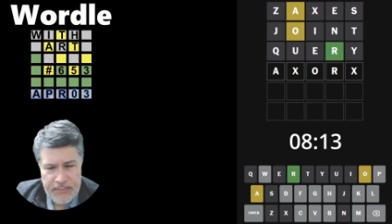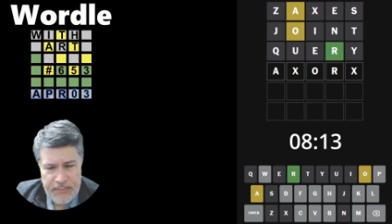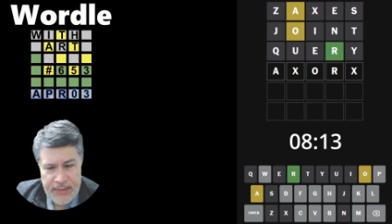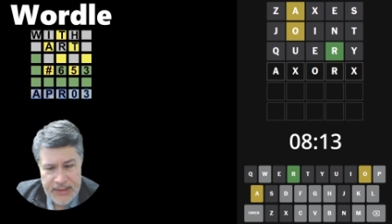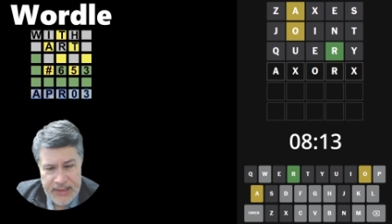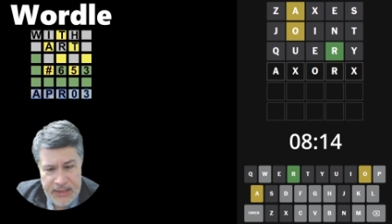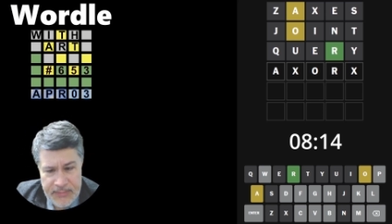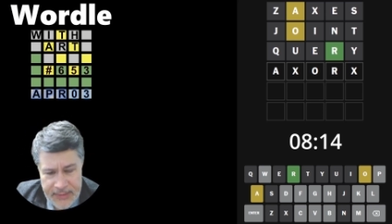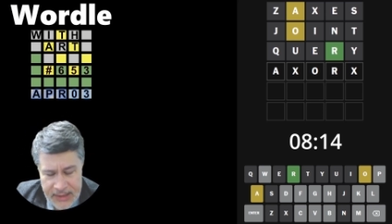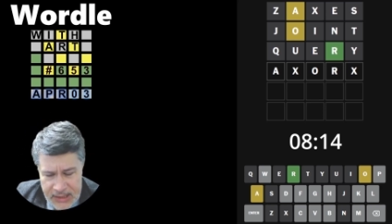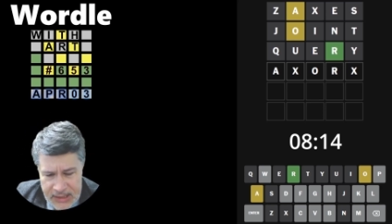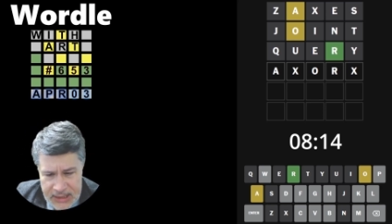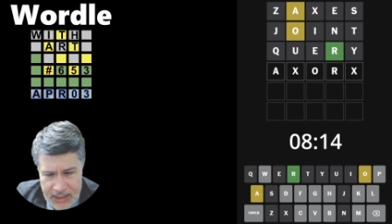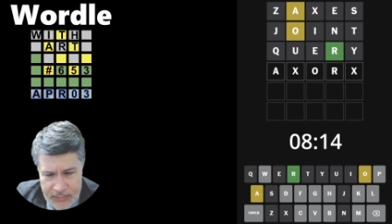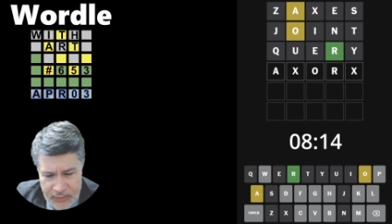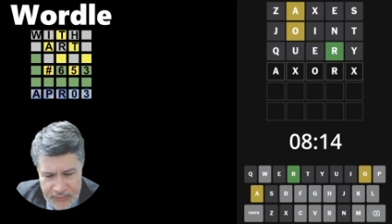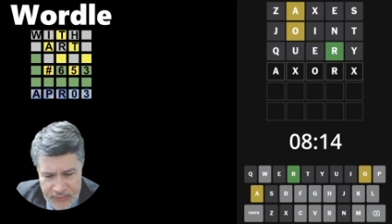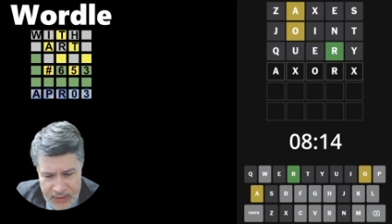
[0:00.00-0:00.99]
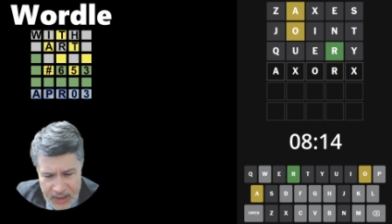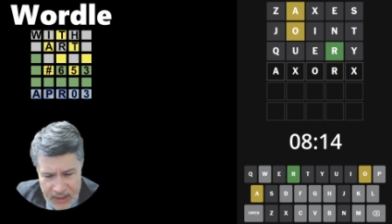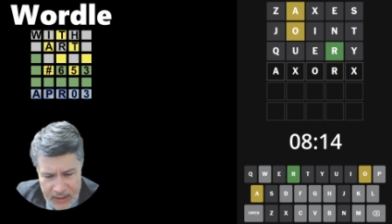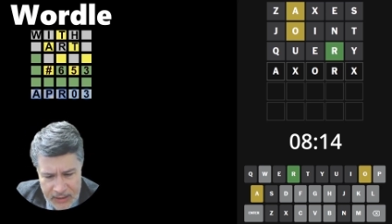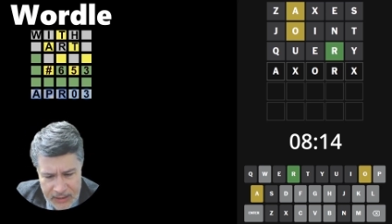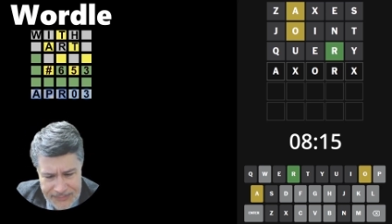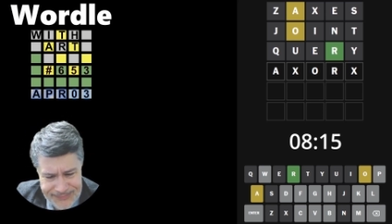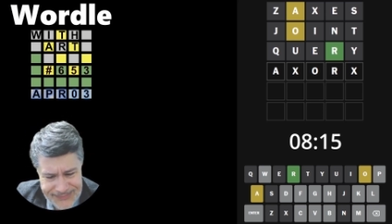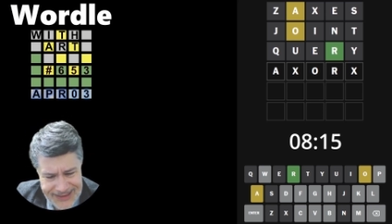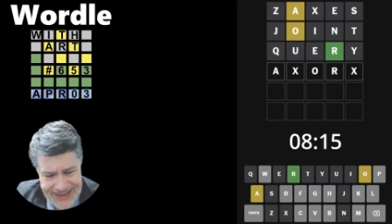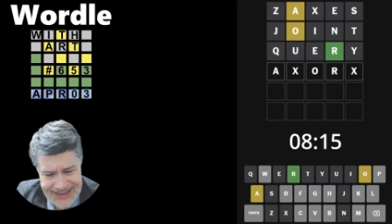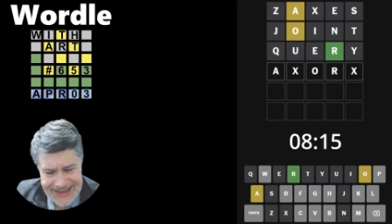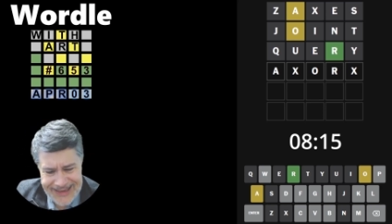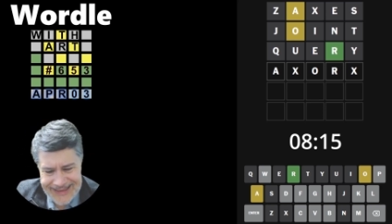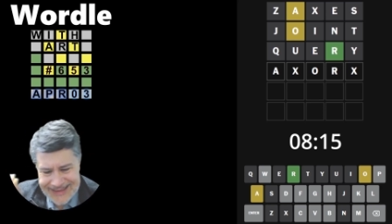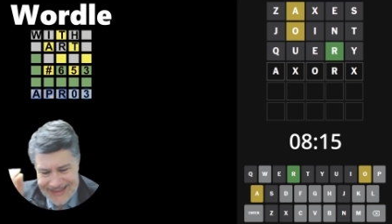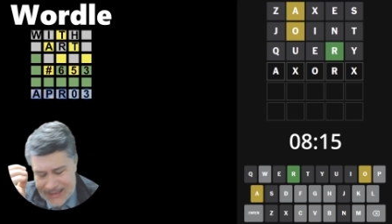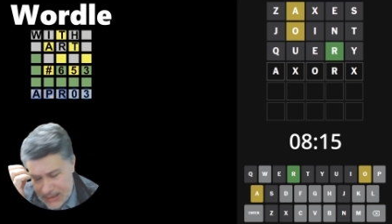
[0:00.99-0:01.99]
But in the meantime, we've got our
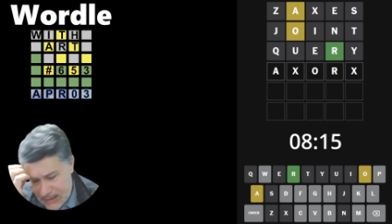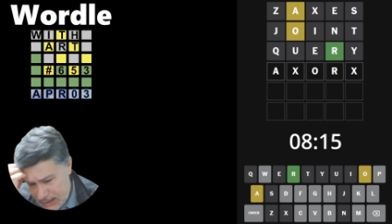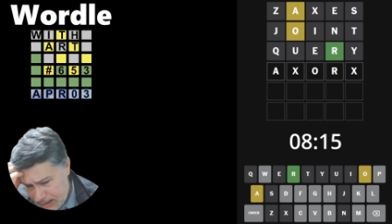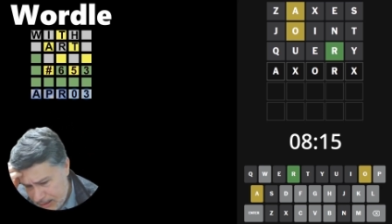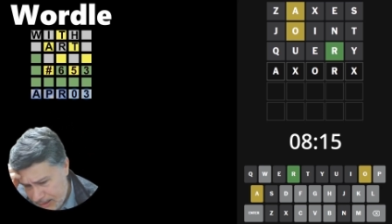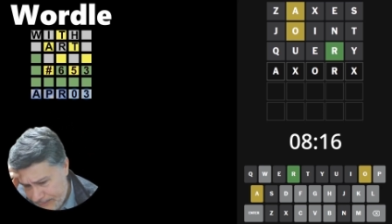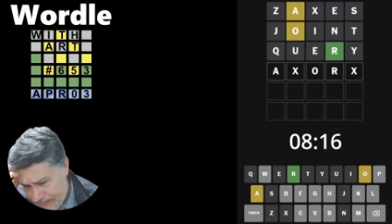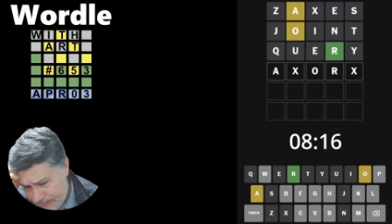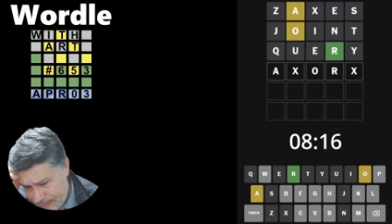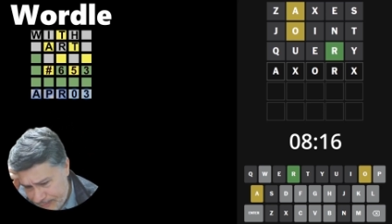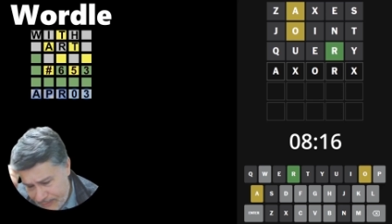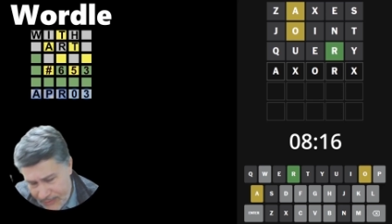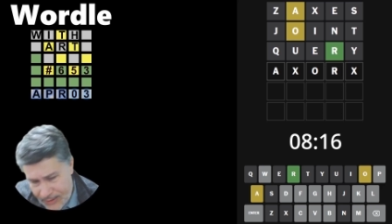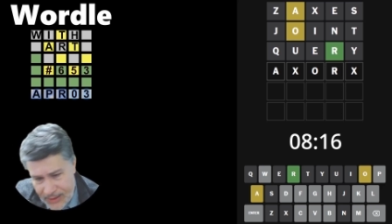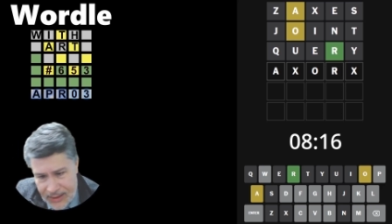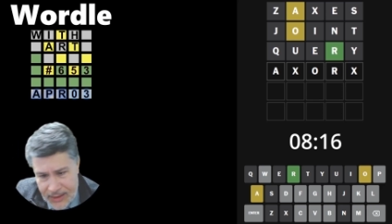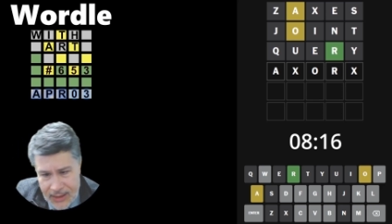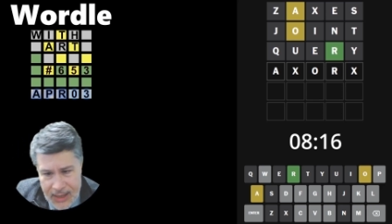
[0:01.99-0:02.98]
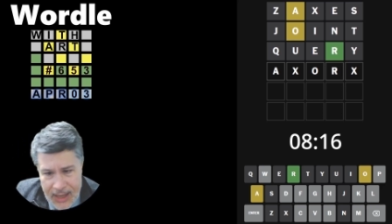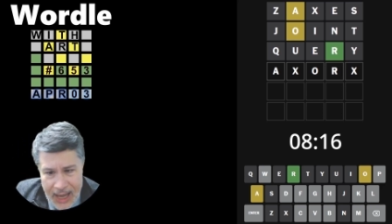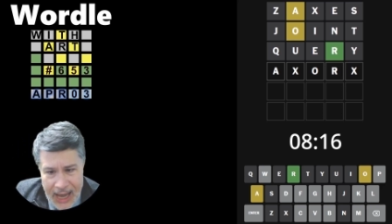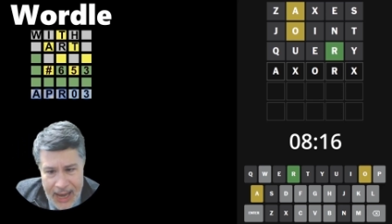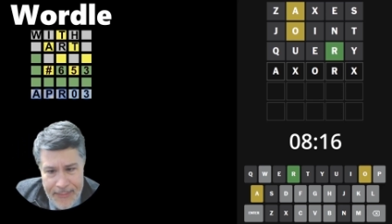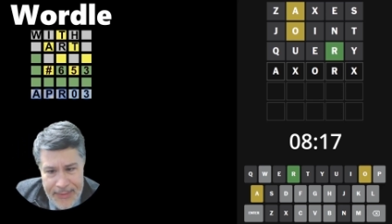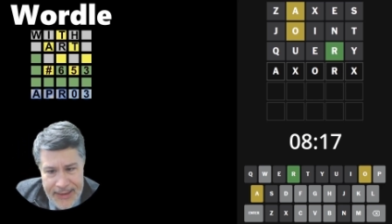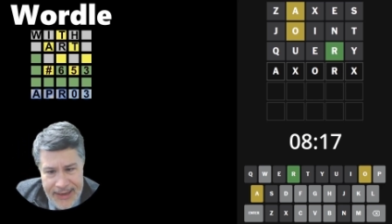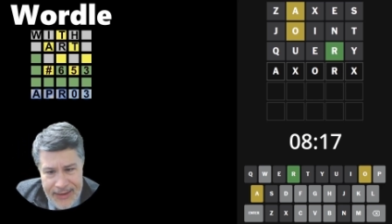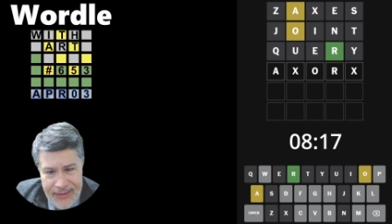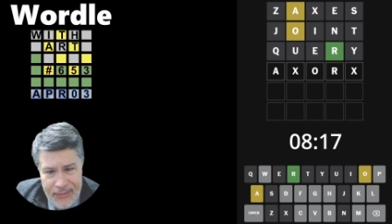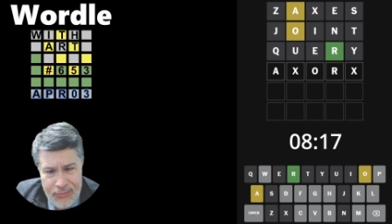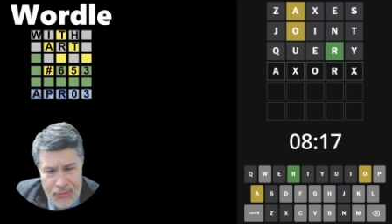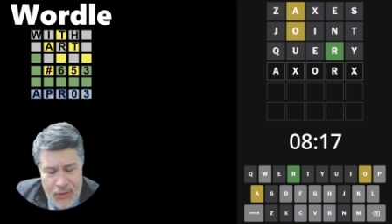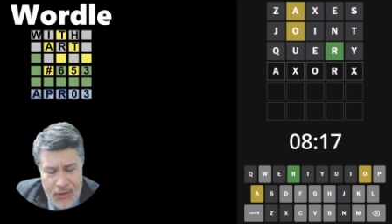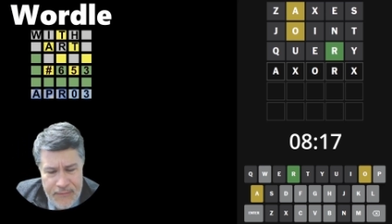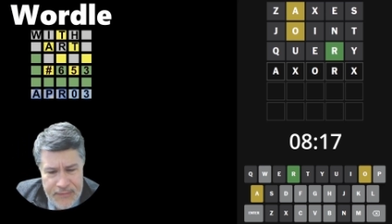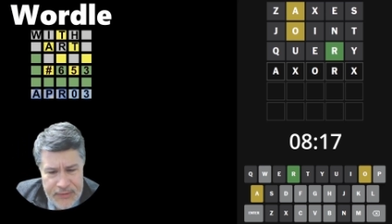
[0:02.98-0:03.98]
I mean, I don't
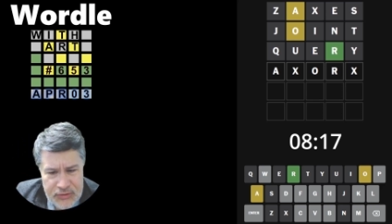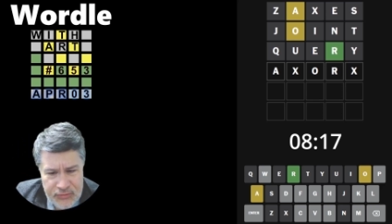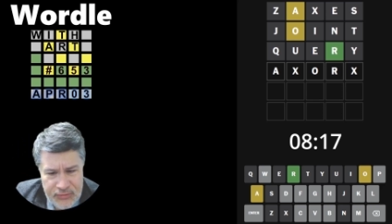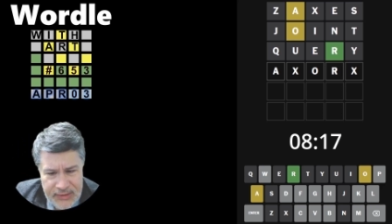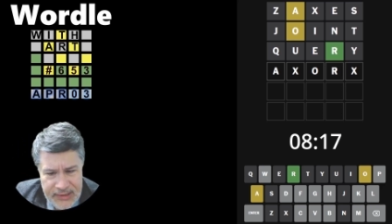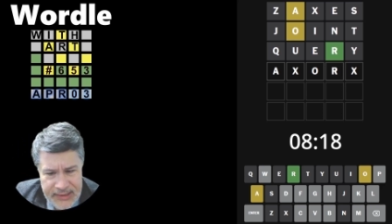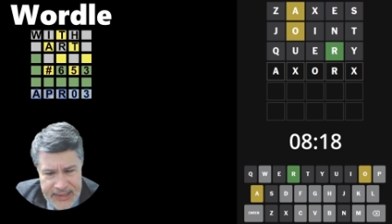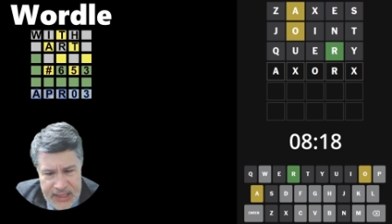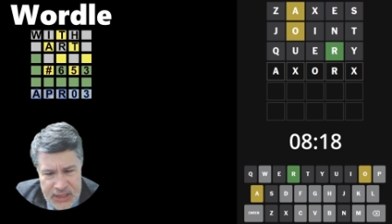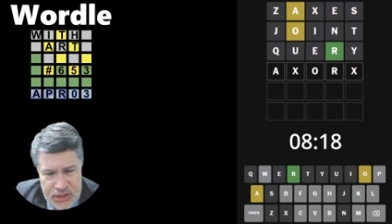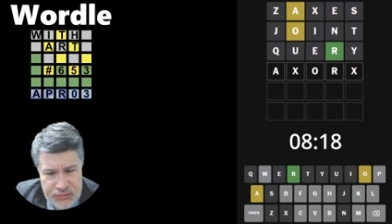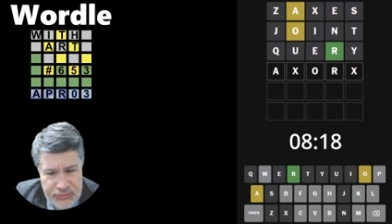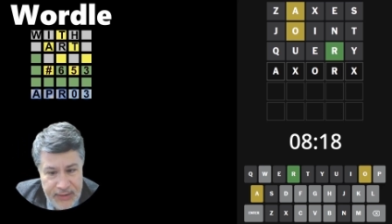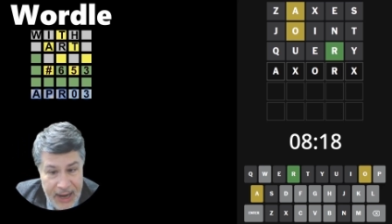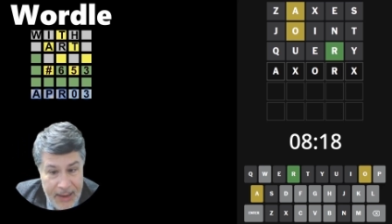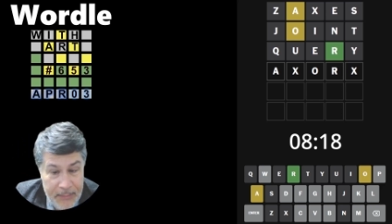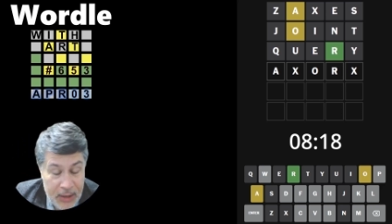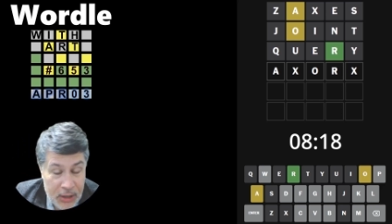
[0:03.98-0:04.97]
know if it's really a trap.